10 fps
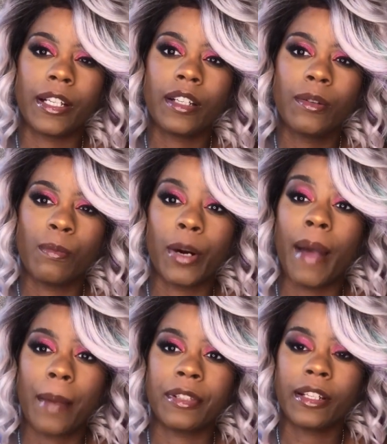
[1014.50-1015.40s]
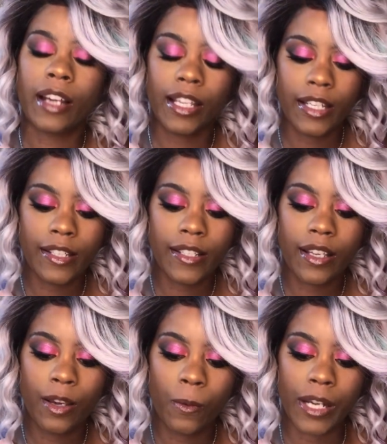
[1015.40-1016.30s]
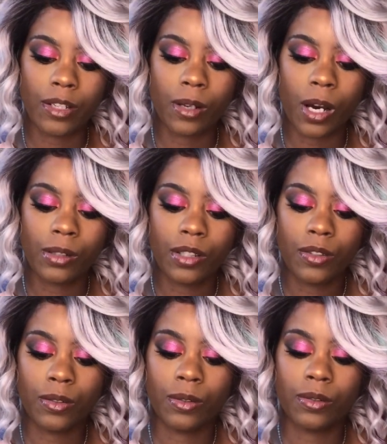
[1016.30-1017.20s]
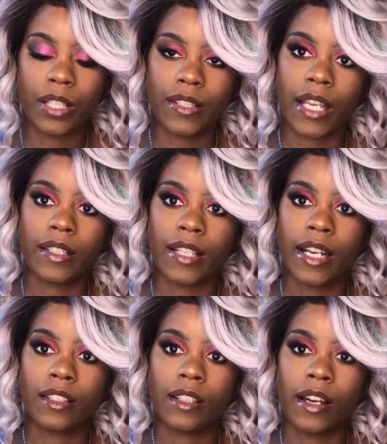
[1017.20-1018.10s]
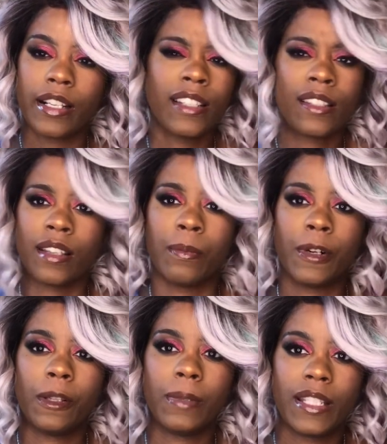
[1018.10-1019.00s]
more popular colors when you go to the sites that it's on, because it's on more than one